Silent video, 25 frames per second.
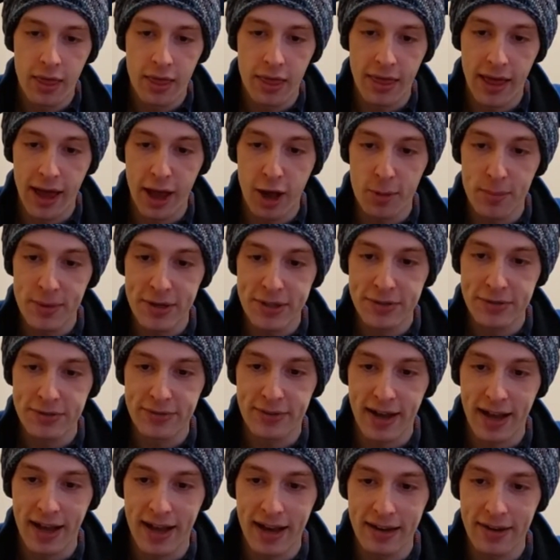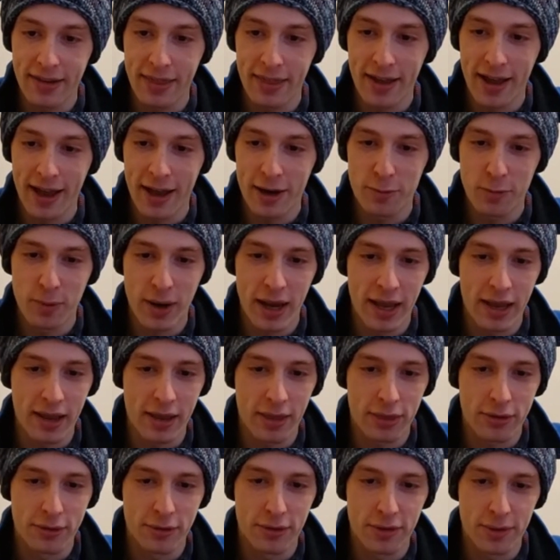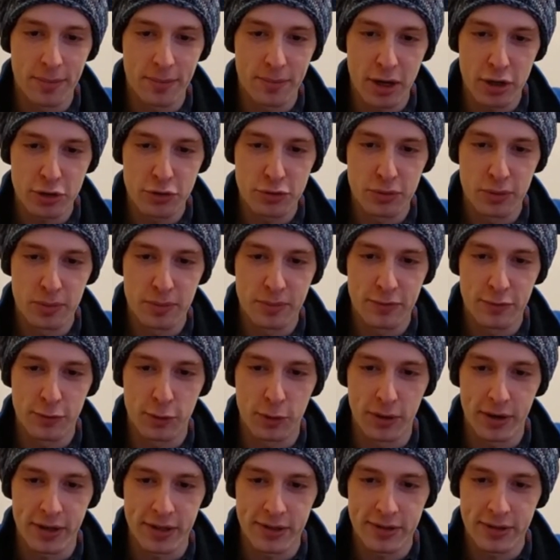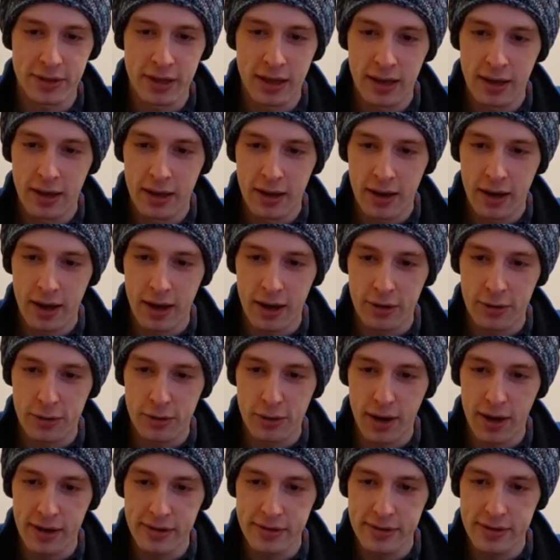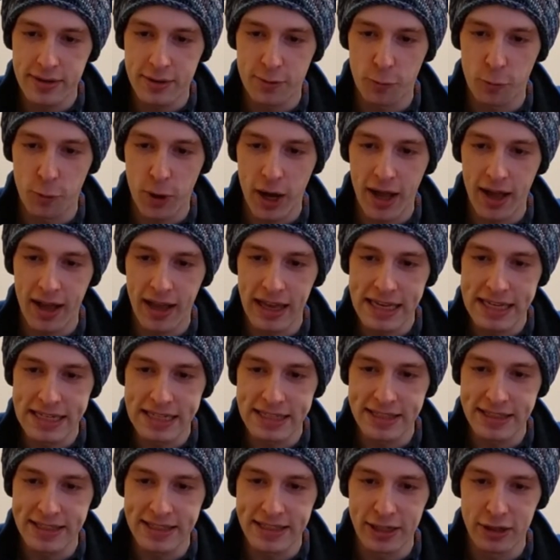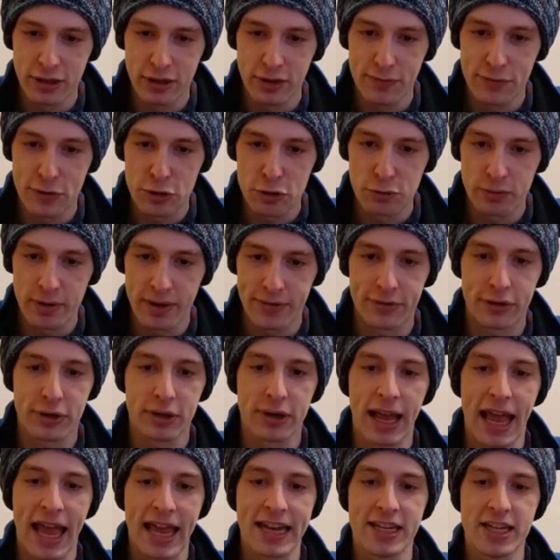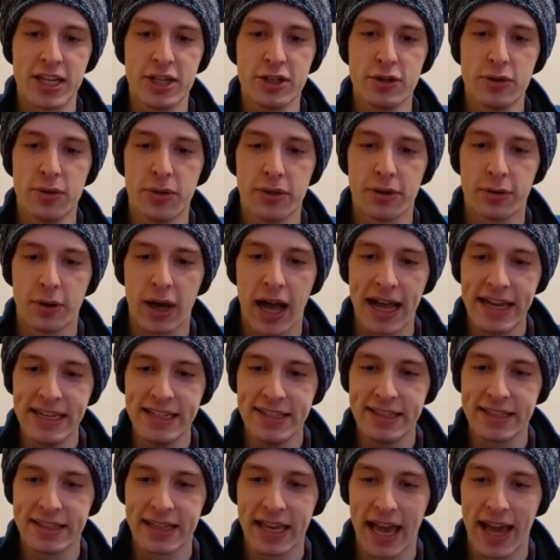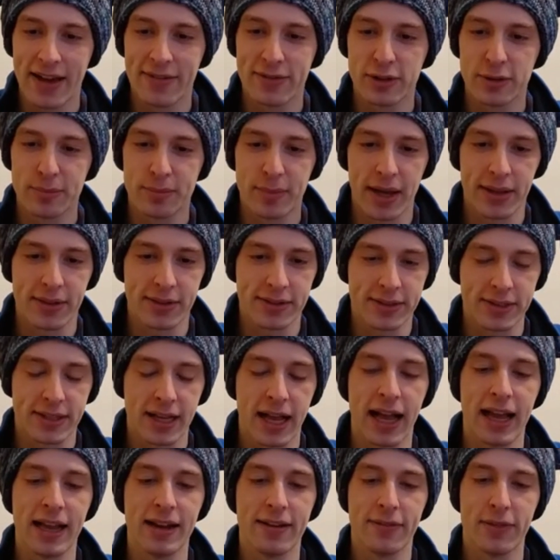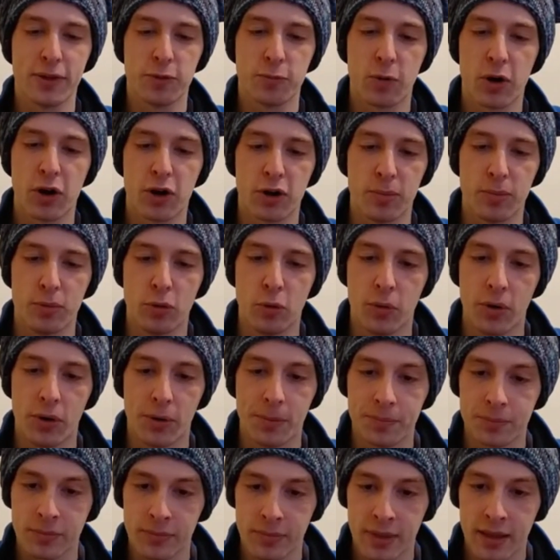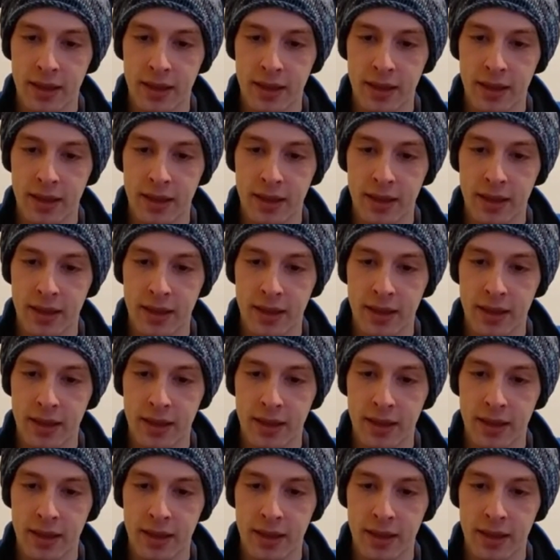Thou must find thy way through the mushroom forest, across the wide silver river, and into the ice cavern by the side of the whirlpool.